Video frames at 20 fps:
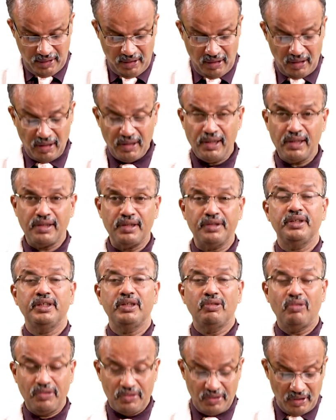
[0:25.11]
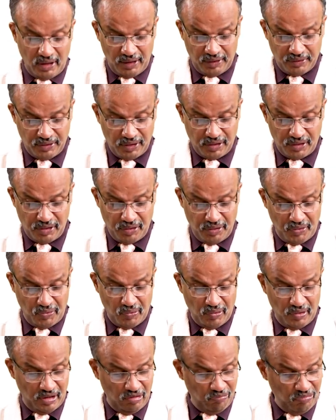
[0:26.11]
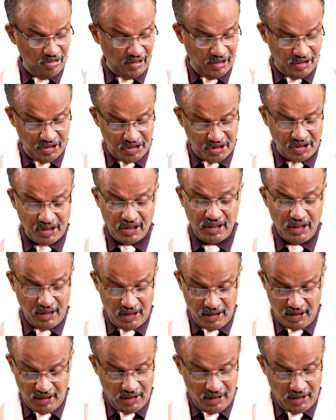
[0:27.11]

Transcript: Earlier nothing was there, that is the usual typical history.